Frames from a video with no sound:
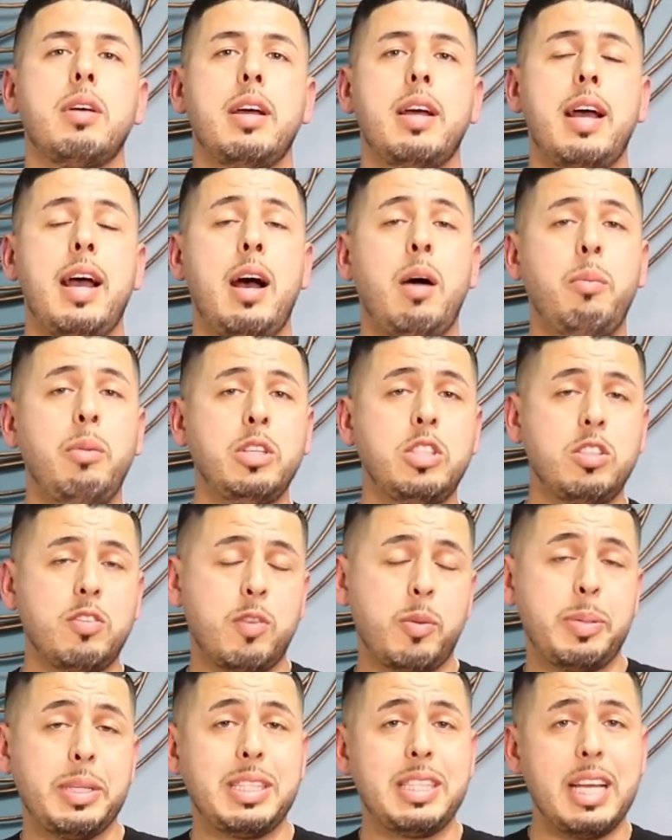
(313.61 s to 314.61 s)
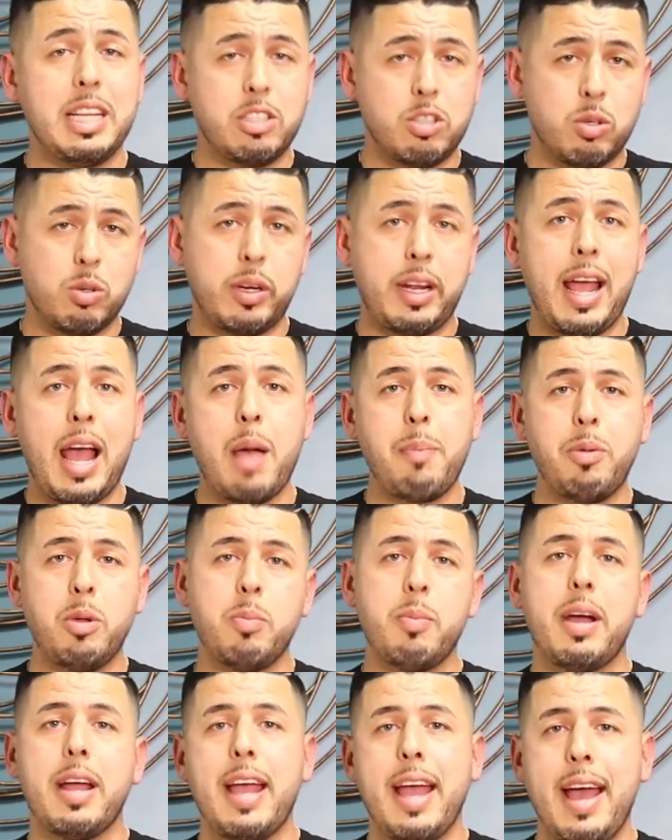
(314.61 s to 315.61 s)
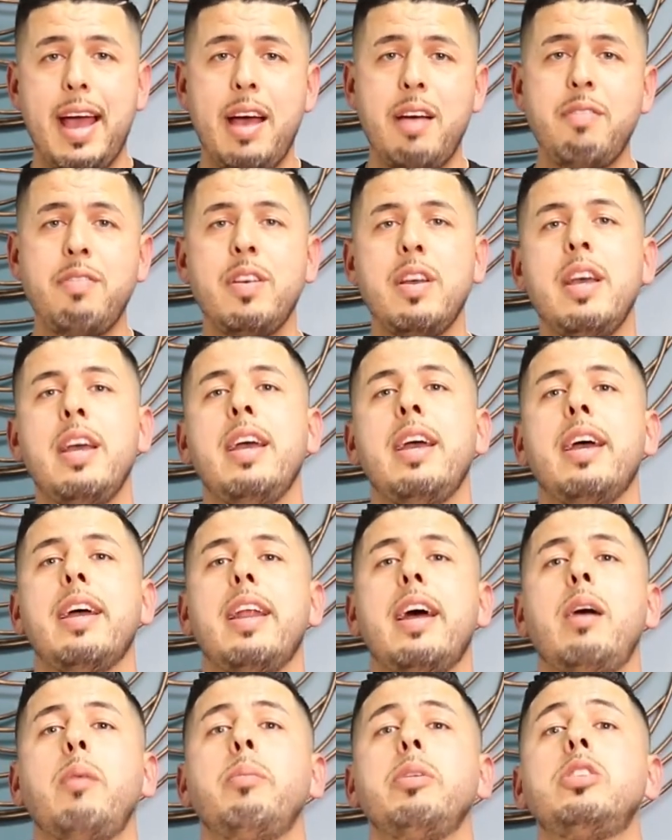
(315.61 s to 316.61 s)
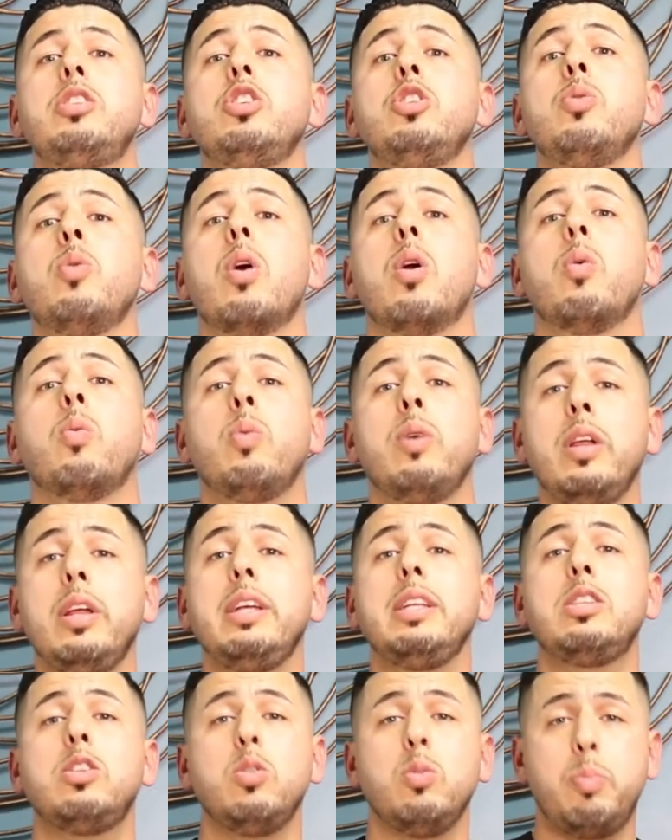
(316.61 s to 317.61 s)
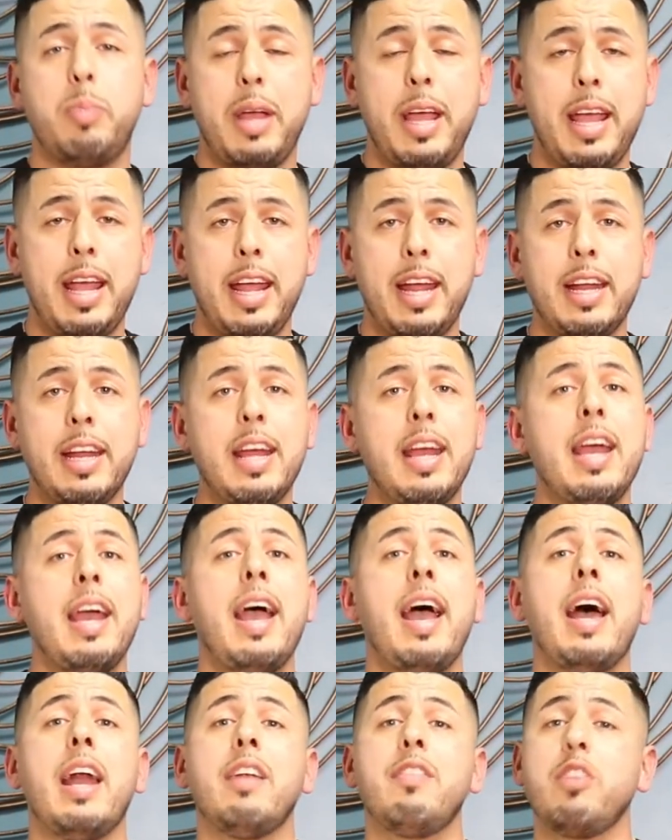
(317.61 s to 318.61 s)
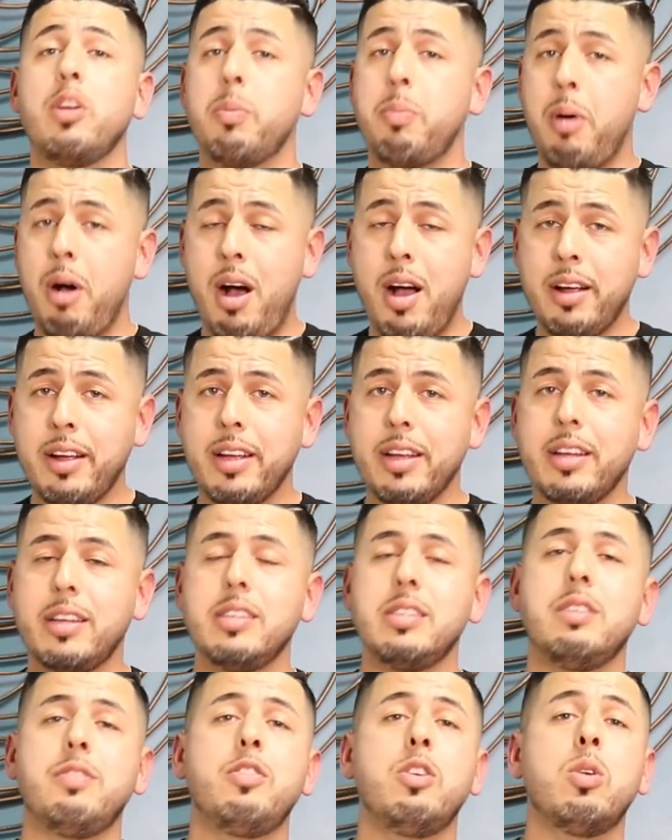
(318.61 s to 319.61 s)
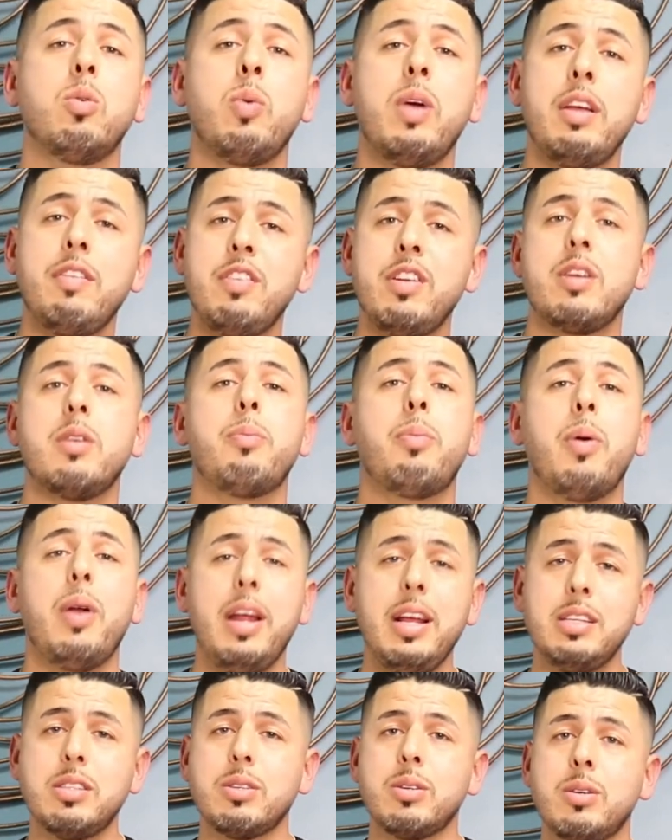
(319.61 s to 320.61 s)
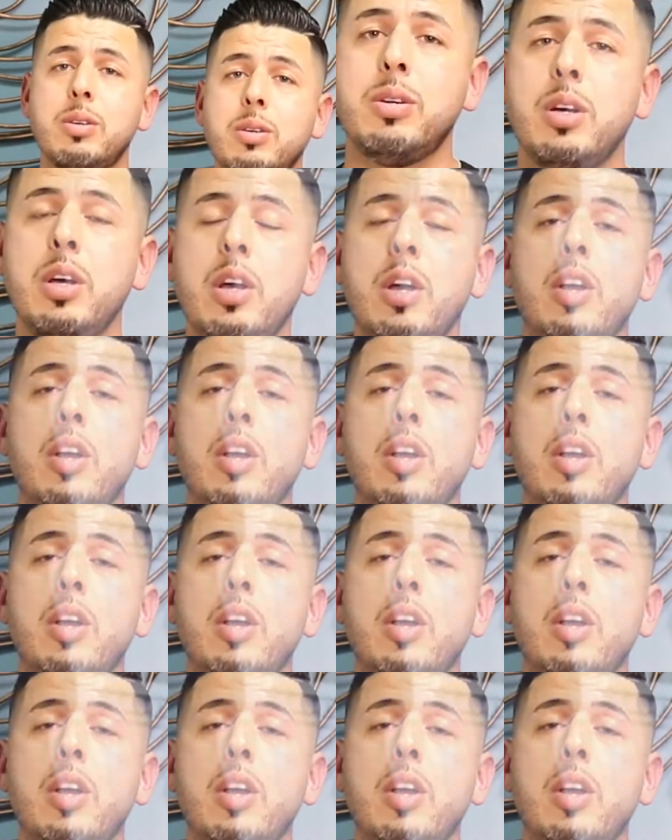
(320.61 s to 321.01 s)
how much of a potential gap you might have and how much you are willing to pay out of your pocket. Because if you're waiving an appraisal,